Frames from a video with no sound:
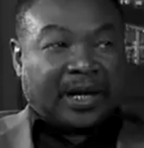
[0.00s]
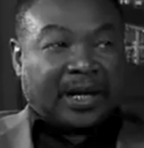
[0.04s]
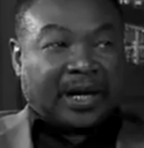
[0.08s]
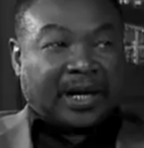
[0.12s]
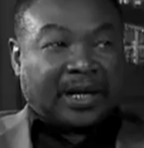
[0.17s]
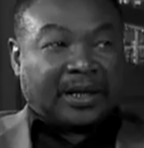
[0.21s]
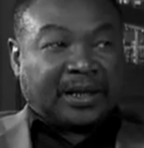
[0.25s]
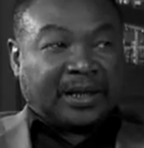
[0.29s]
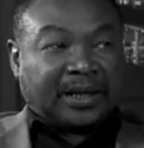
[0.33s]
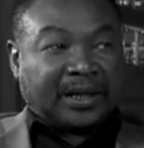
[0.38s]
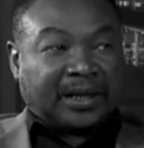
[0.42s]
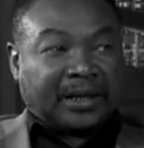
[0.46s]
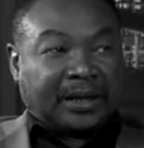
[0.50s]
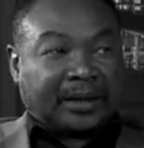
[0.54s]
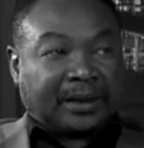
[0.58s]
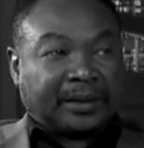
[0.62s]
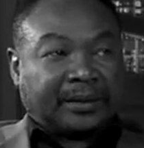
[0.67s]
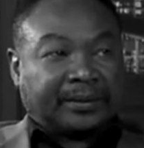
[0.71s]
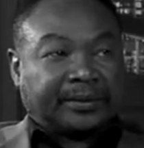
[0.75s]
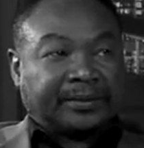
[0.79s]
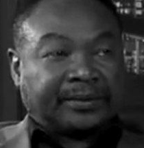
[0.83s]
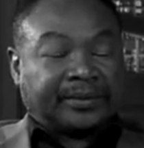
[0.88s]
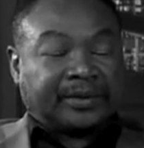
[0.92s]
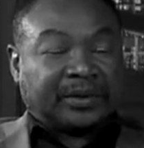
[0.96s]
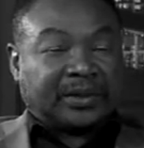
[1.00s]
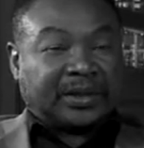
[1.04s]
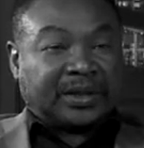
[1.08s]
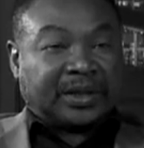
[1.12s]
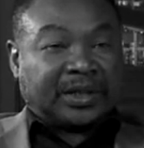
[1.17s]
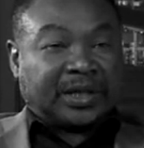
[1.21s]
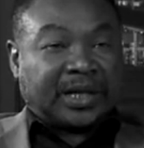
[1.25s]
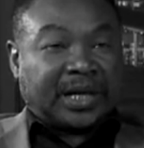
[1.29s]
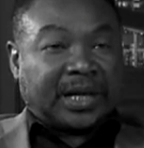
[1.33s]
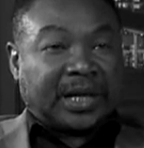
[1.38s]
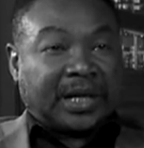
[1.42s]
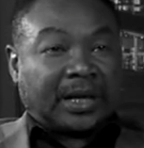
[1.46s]
And I
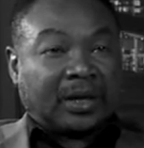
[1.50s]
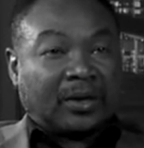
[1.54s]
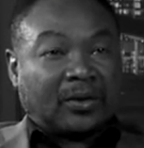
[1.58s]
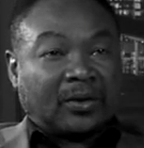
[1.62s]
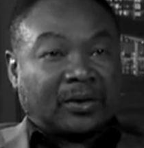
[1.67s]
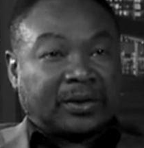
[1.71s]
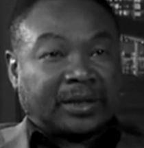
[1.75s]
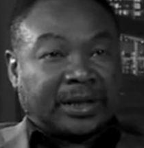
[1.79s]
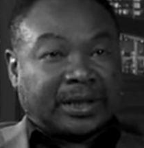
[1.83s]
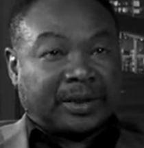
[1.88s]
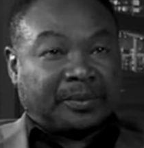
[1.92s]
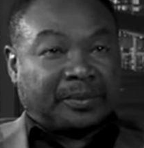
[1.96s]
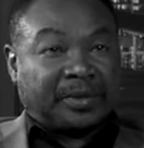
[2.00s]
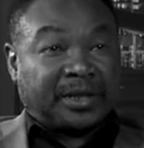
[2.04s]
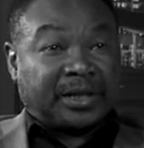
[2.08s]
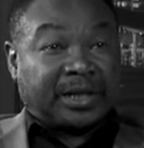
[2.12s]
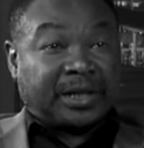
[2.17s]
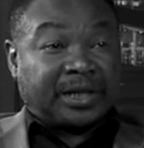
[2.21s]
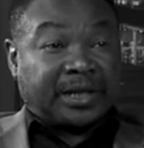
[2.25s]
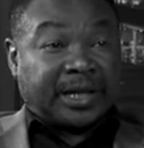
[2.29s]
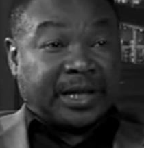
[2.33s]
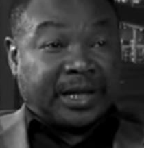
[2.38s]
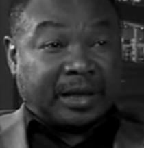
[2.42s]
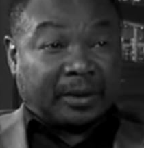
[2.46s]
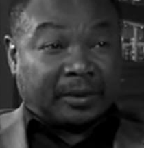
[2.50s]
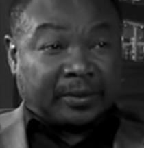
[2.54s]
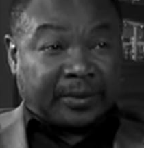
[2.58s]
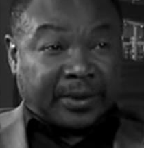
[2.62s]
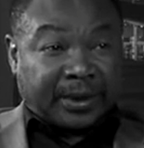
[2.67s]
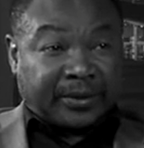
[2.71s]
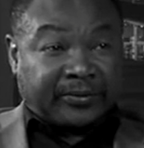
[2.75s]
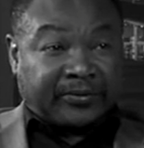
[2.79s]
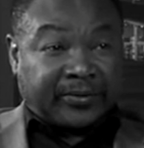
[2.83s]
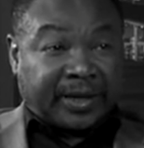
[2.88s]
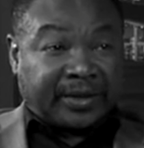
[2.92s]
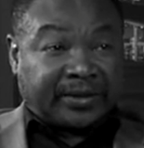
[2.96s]
got an immediate help,
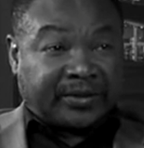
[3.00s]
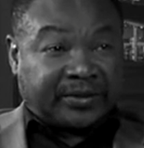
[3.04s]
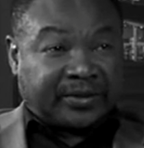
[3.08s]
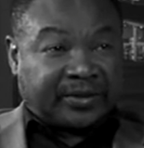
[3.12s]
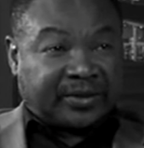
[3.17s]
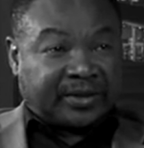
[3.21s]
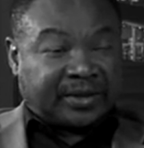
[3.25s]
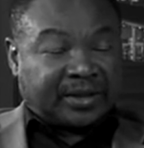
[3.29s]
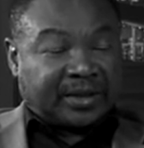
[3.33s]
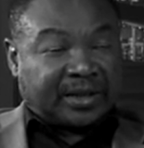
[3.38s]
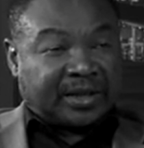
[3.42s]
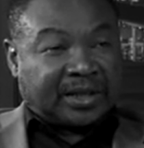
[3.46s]
advice,